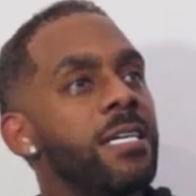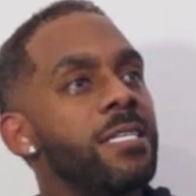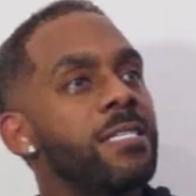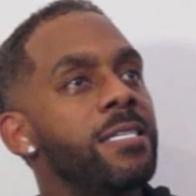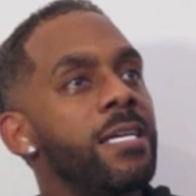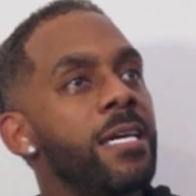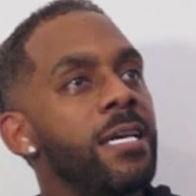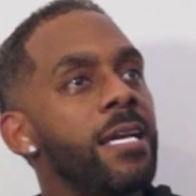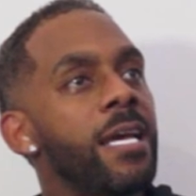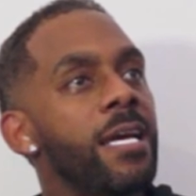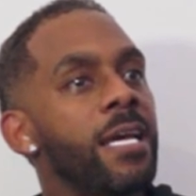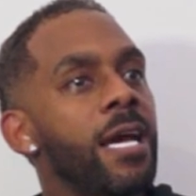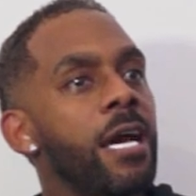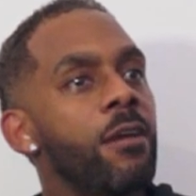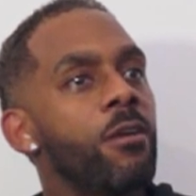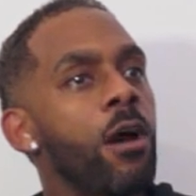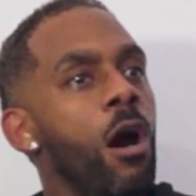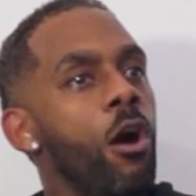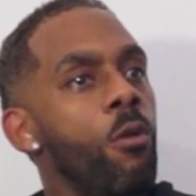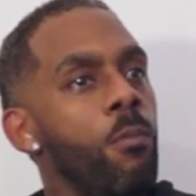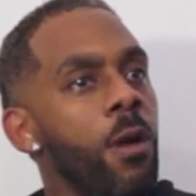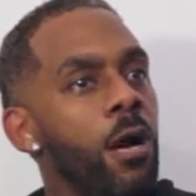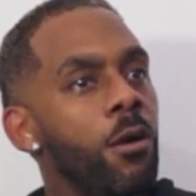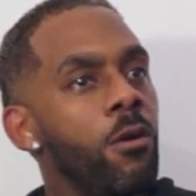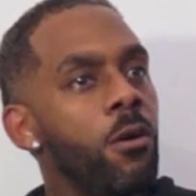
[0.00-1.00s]
they're sitting there going,
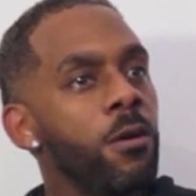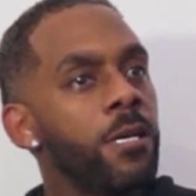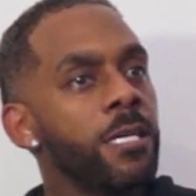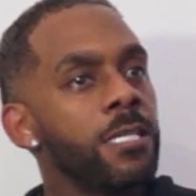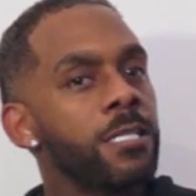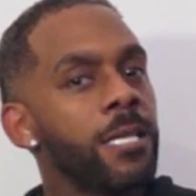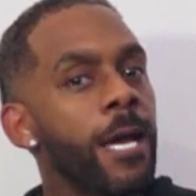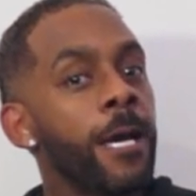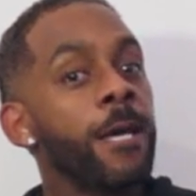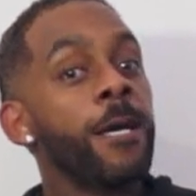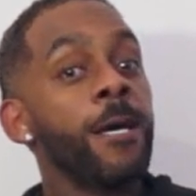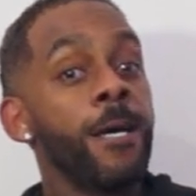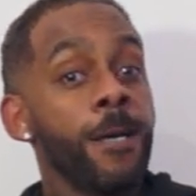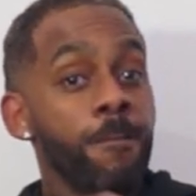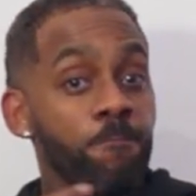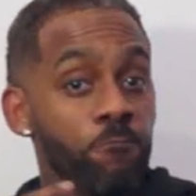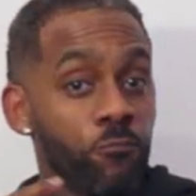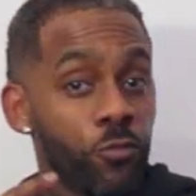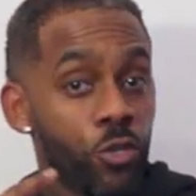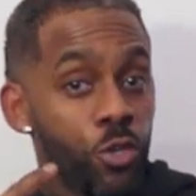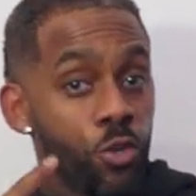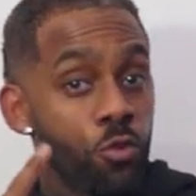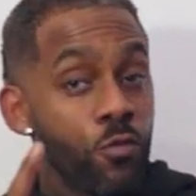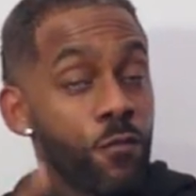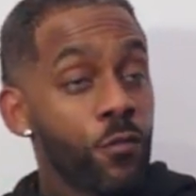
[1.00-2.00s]
oh my God, and it's like,
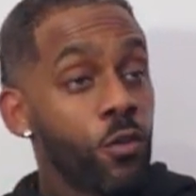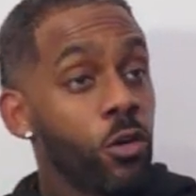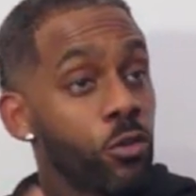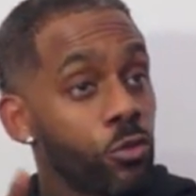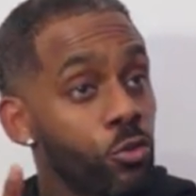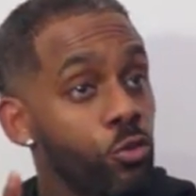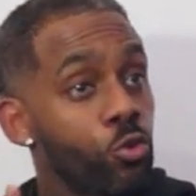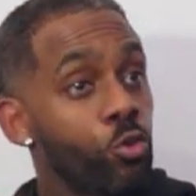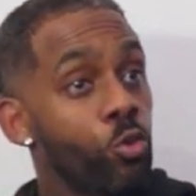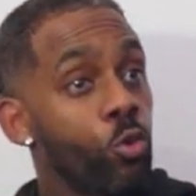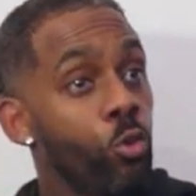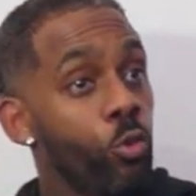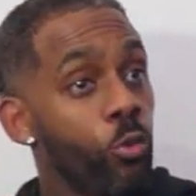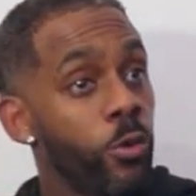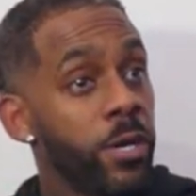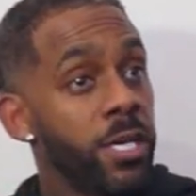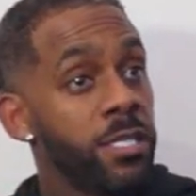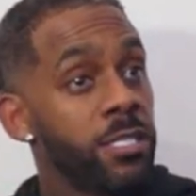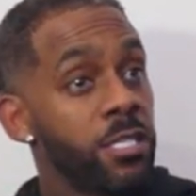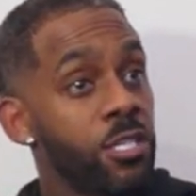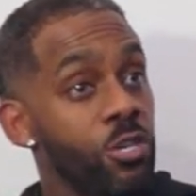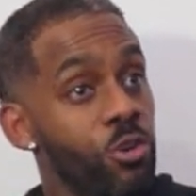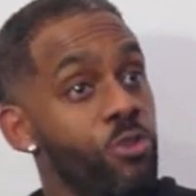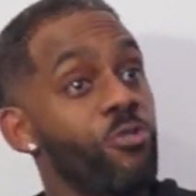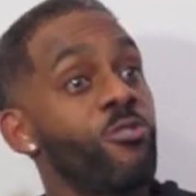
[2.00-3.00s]
you've got
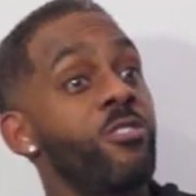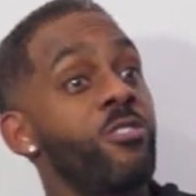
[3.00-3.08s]
stories to